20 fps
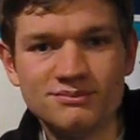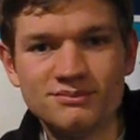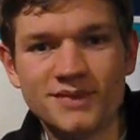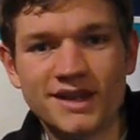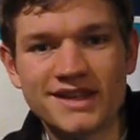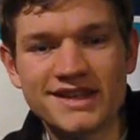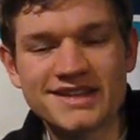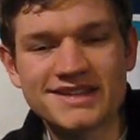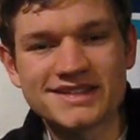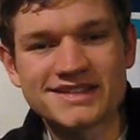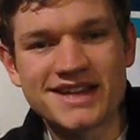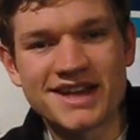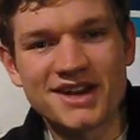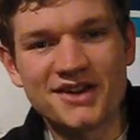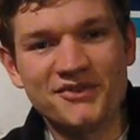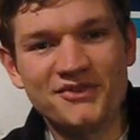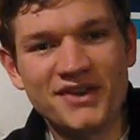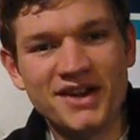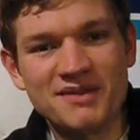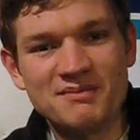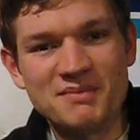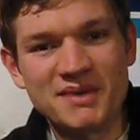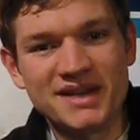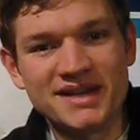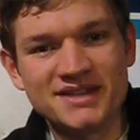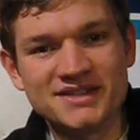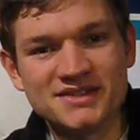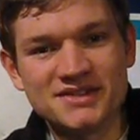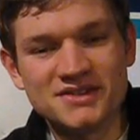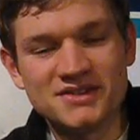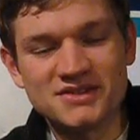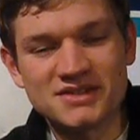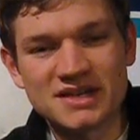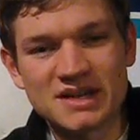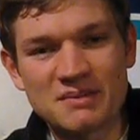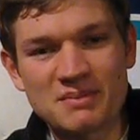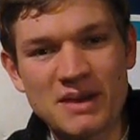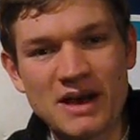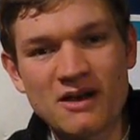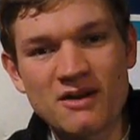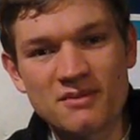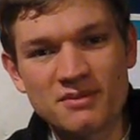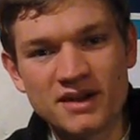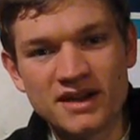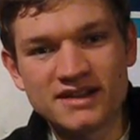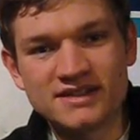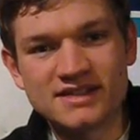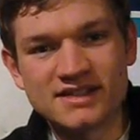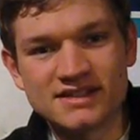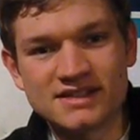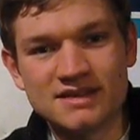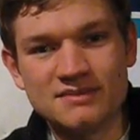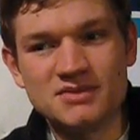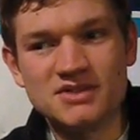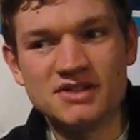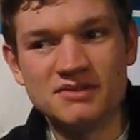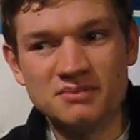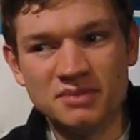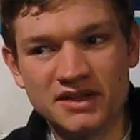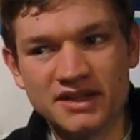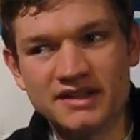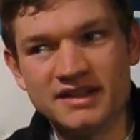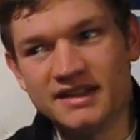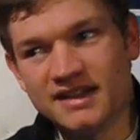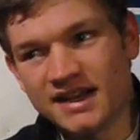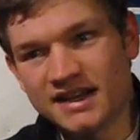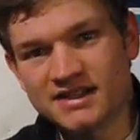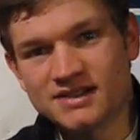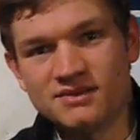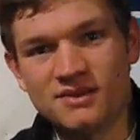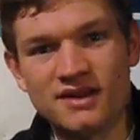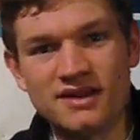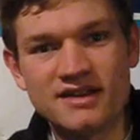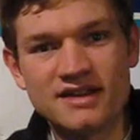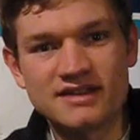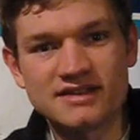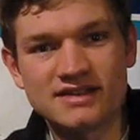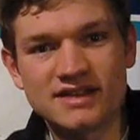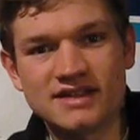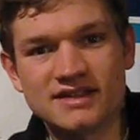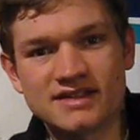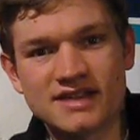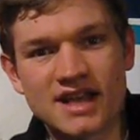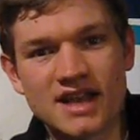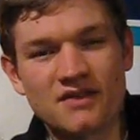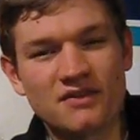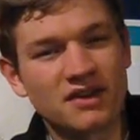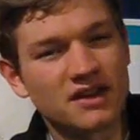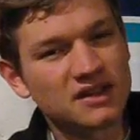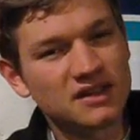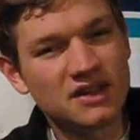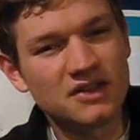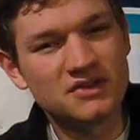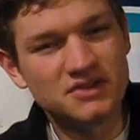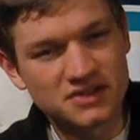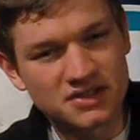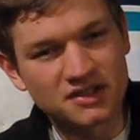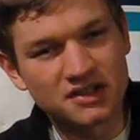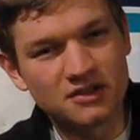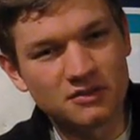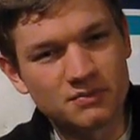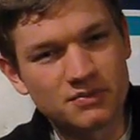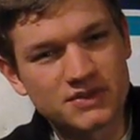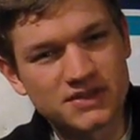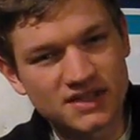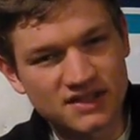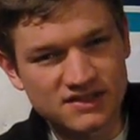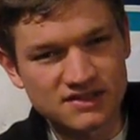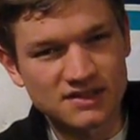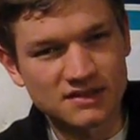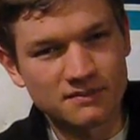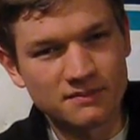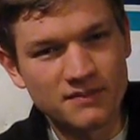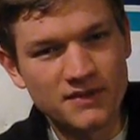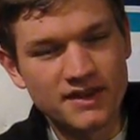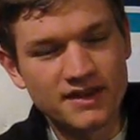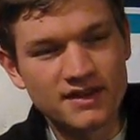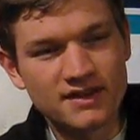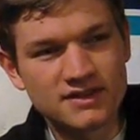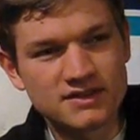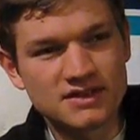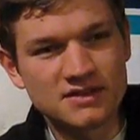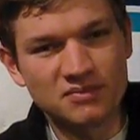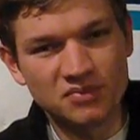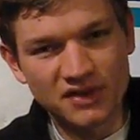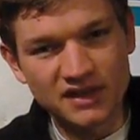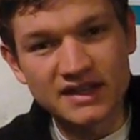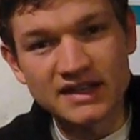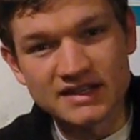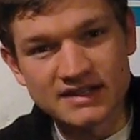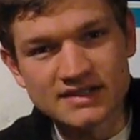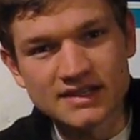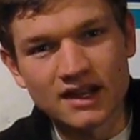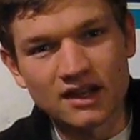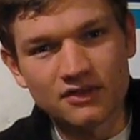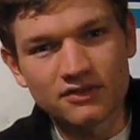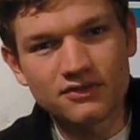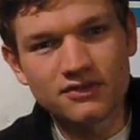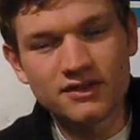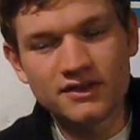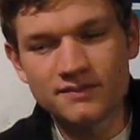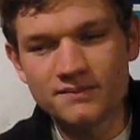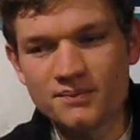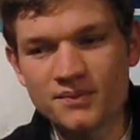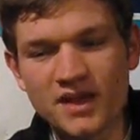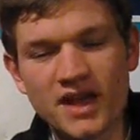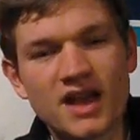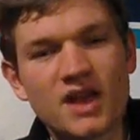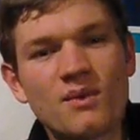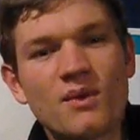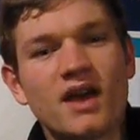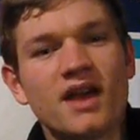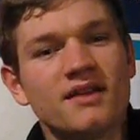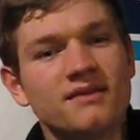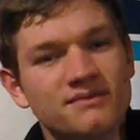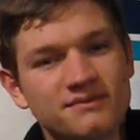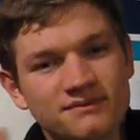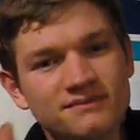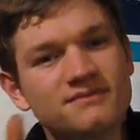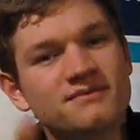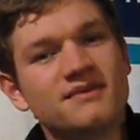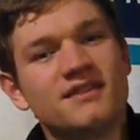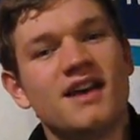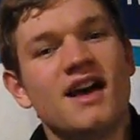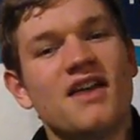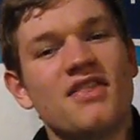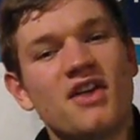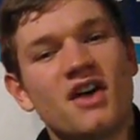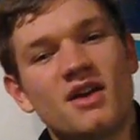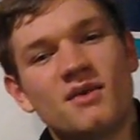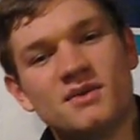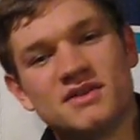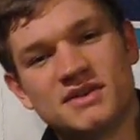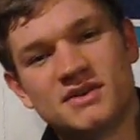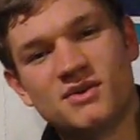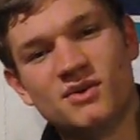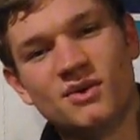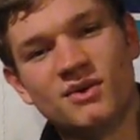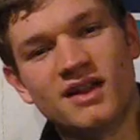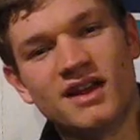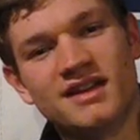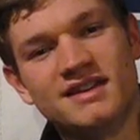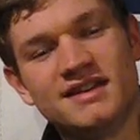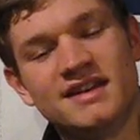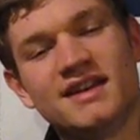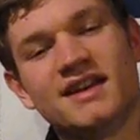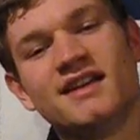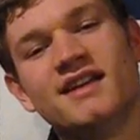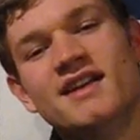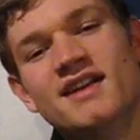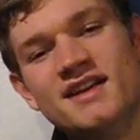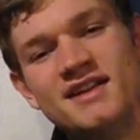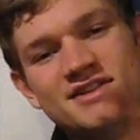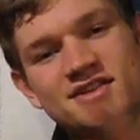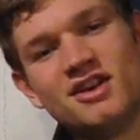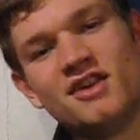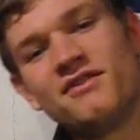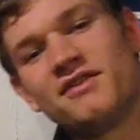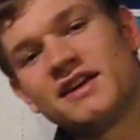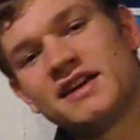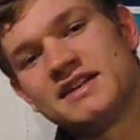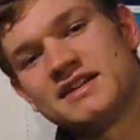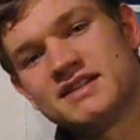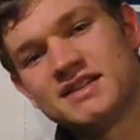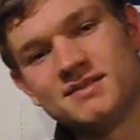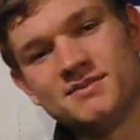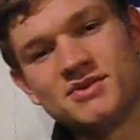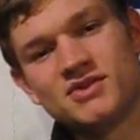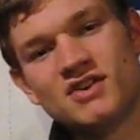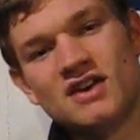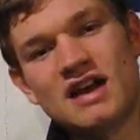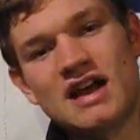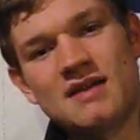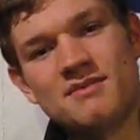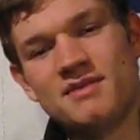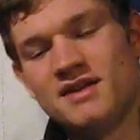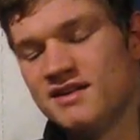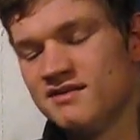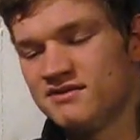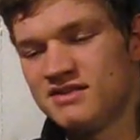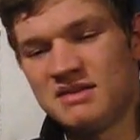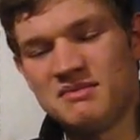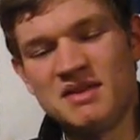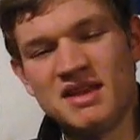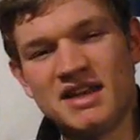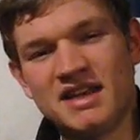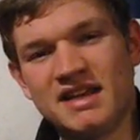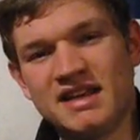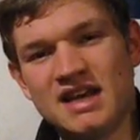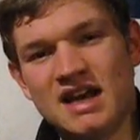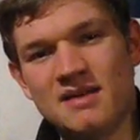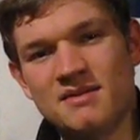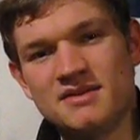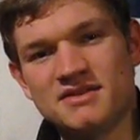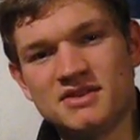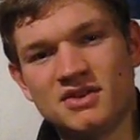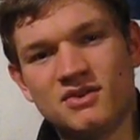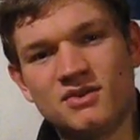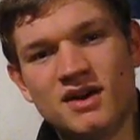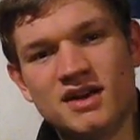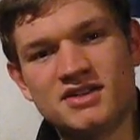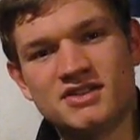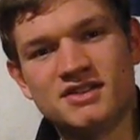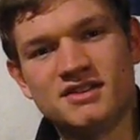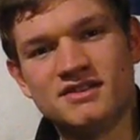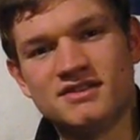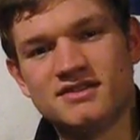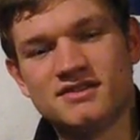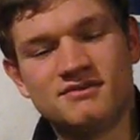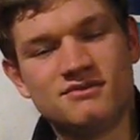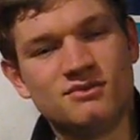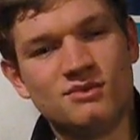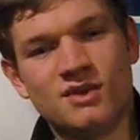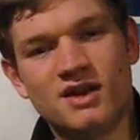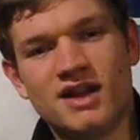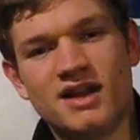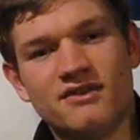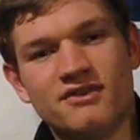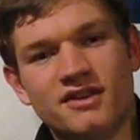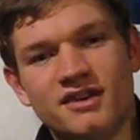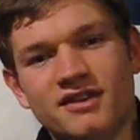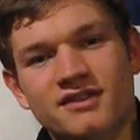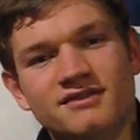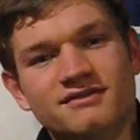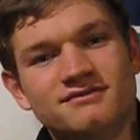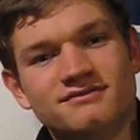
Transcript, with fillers: But this is kind of fun because you're using a power brake system to bleed the next one. It's, it's kind of a closed loop system to bleed itself. Anyway, I thought it was a cool idea. Don't forget to subscribe, send me any comments or questions, whatever.